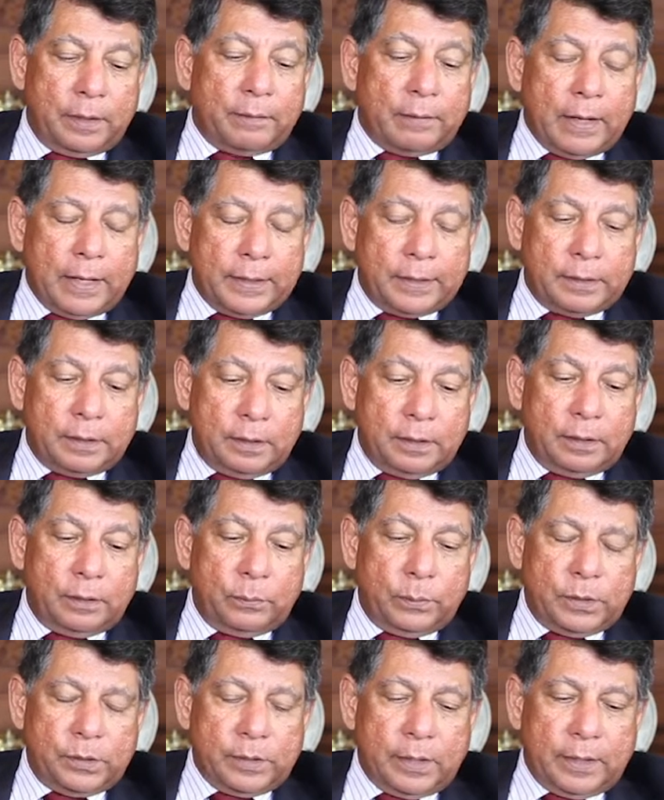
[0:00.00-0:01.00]
idea
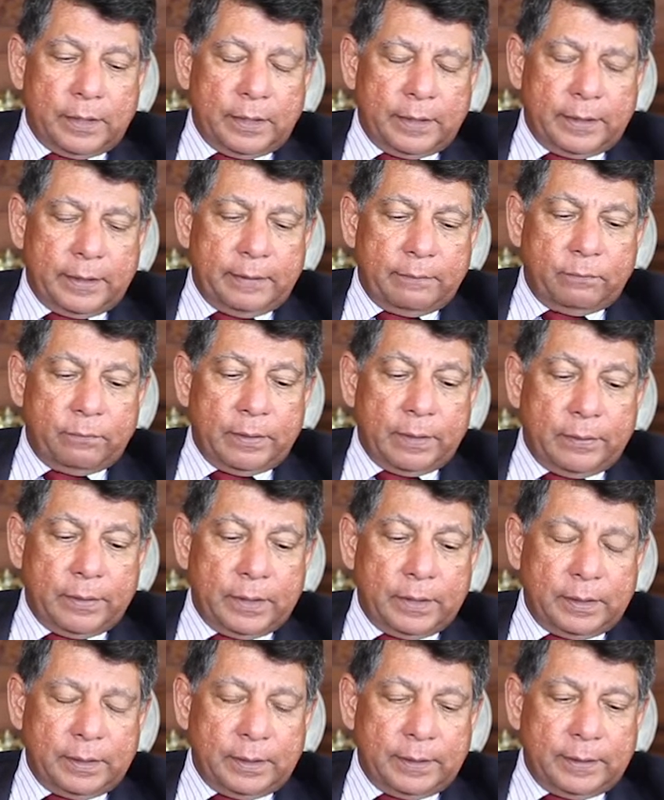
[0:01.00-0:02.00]
which I am
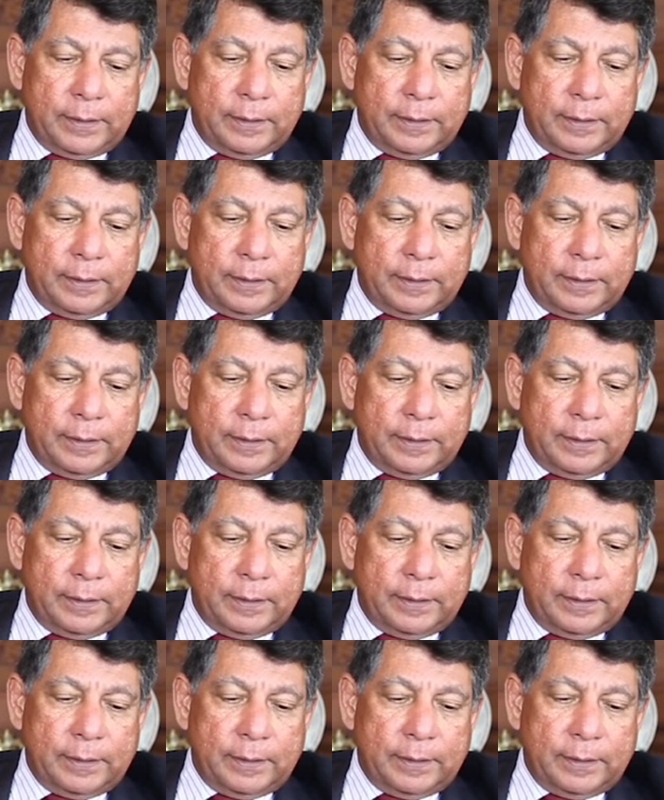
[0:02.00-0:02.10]
very,